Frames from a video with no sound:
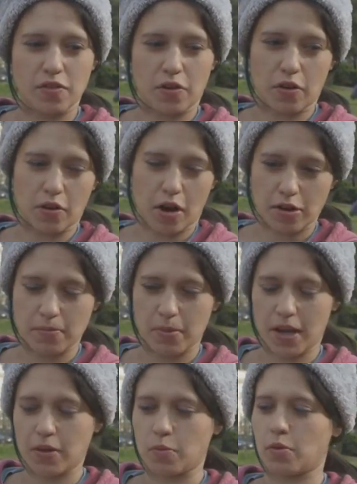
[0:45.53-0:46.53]
for
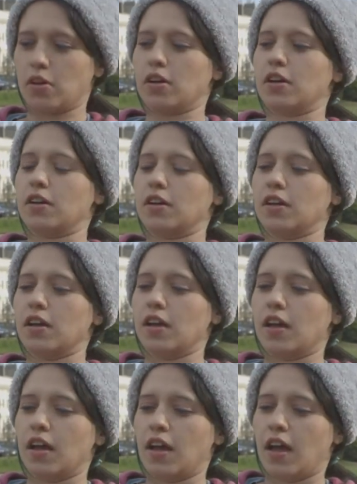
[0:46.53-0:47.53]
unpaid work.
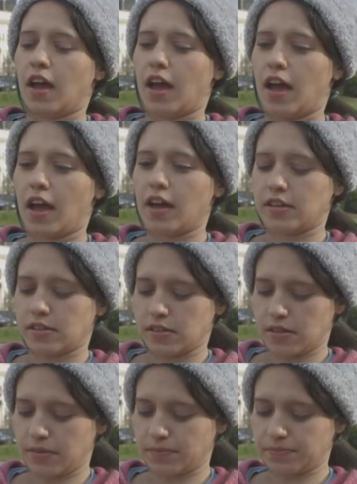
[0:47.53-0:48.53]
And